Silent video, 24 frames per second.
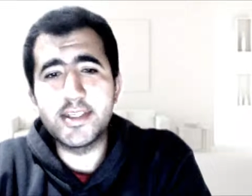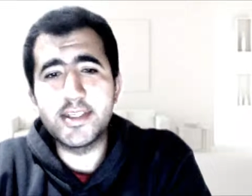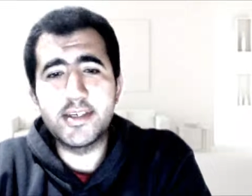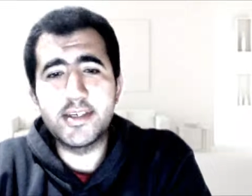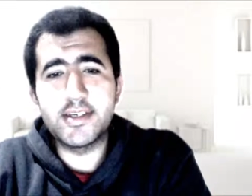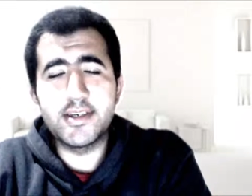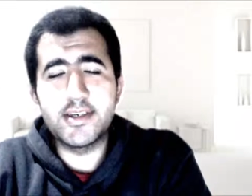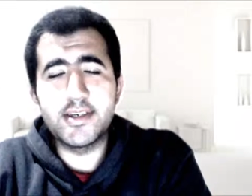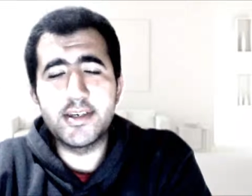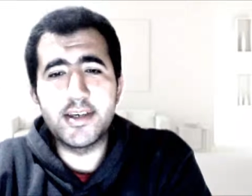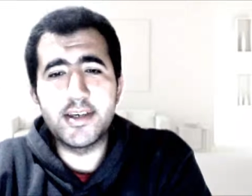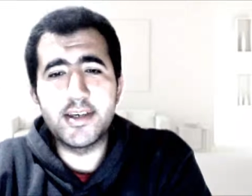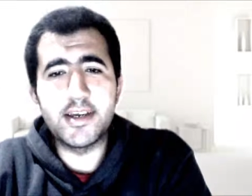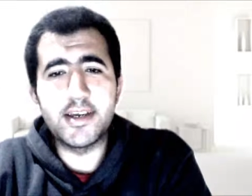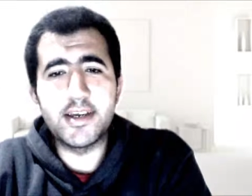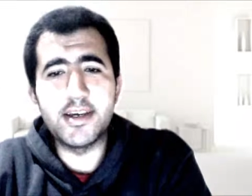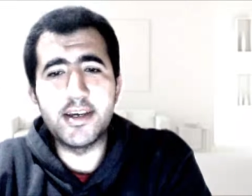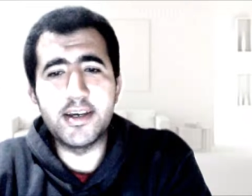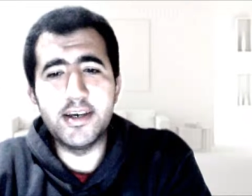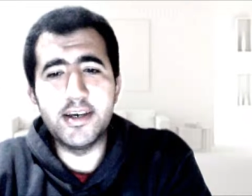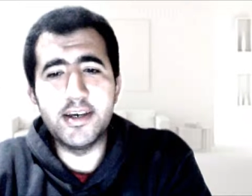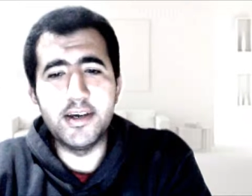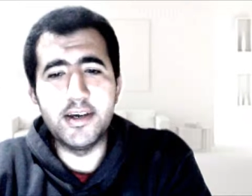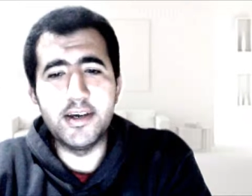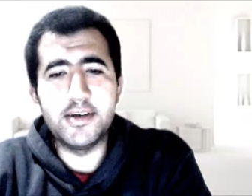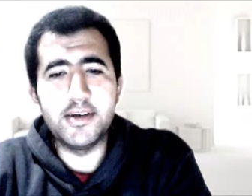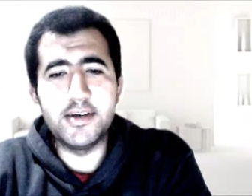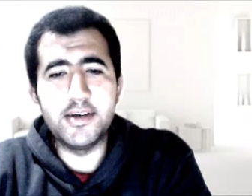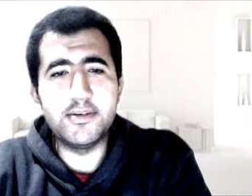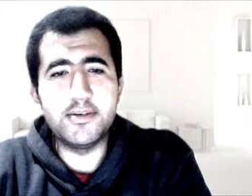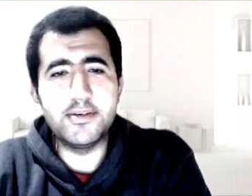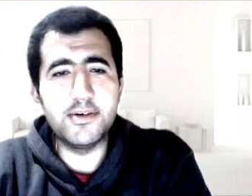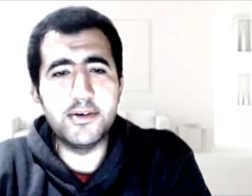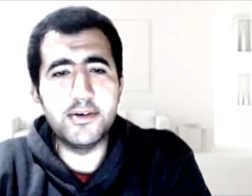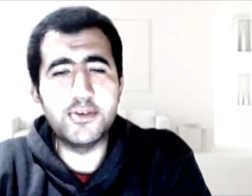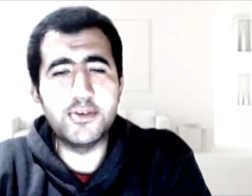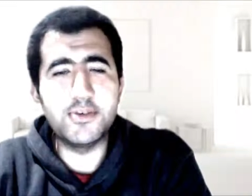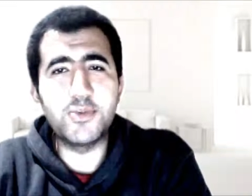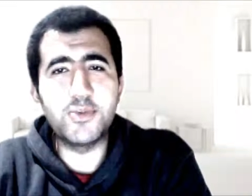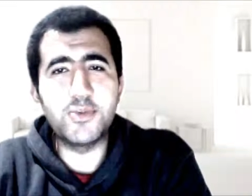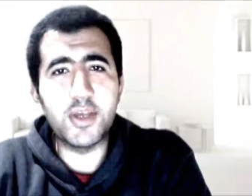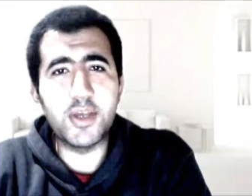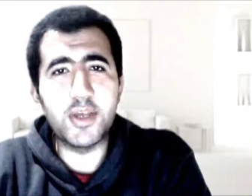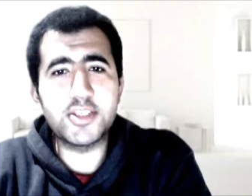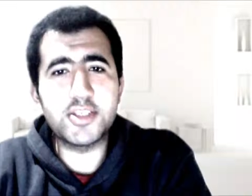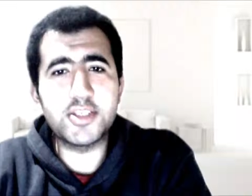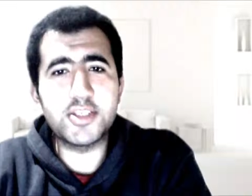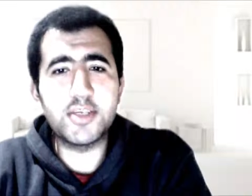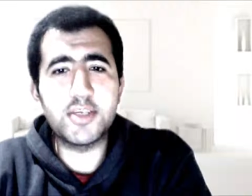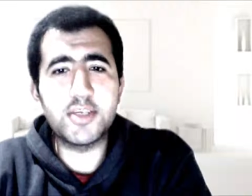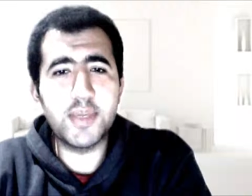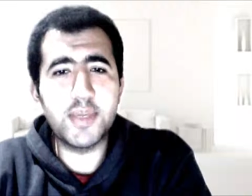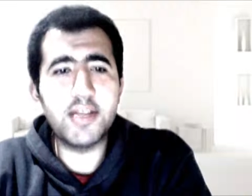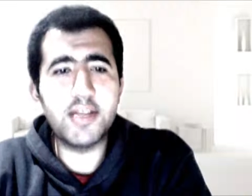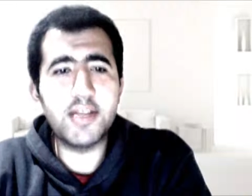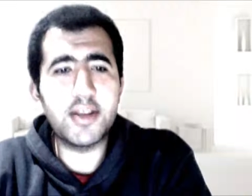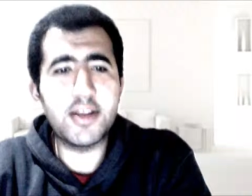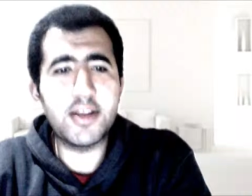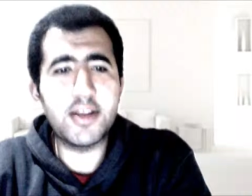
uh, who's watching me right now,